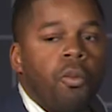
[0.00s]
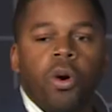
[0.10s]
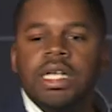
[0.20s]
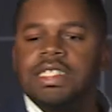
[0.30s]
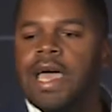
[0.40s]

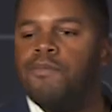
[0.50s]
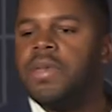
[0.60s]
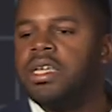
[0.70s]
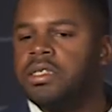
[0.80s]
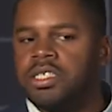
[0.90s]
what does that
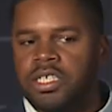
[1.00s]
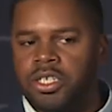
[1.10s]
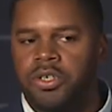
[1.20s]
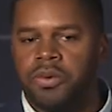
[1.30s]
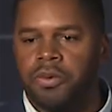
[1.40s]
mean to
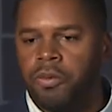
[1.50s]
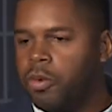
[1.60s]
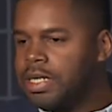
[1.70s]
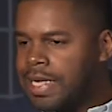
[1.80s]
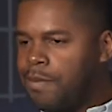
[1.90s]
you?
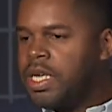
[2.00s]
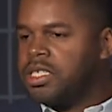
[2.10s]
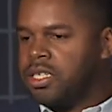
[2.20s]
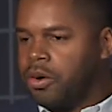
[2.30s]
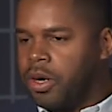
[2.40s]
What does that mean
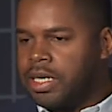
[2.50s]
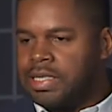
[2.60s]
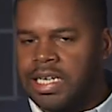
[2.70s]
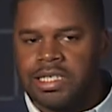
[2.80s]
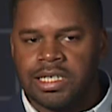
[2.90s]
to your
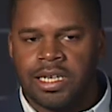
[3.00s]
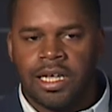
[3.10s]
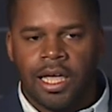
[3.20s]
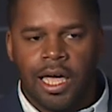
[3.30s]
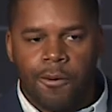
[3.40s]
organization?
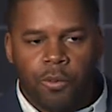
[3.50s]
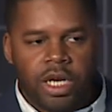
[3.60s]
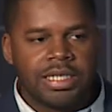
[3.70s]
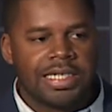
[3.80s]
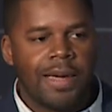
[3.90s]
And
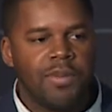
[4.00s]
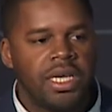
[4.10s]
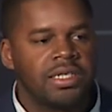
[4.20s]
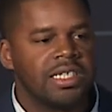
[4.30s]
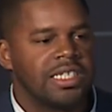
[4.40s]
what does that
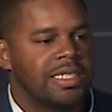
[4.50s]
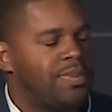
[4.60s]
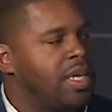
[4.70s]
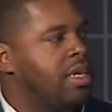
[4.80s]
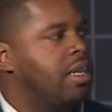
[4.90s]
mean to the
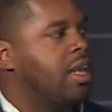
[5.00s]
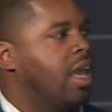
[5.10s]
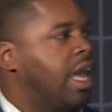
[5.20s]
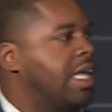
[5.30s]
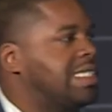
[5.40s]
speed
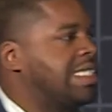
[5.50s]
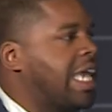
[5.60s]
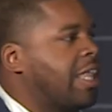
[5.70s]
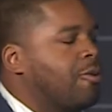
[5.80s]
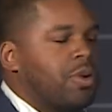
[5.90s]
and
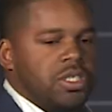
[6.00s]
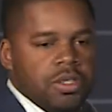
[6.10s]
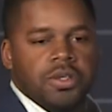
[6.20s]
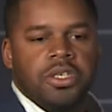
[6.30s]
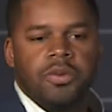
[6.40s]
scale at which
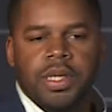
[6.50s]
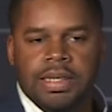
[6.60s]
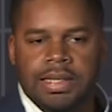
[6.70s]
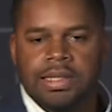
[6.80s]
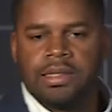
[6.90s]
you can do
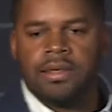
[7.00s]
business?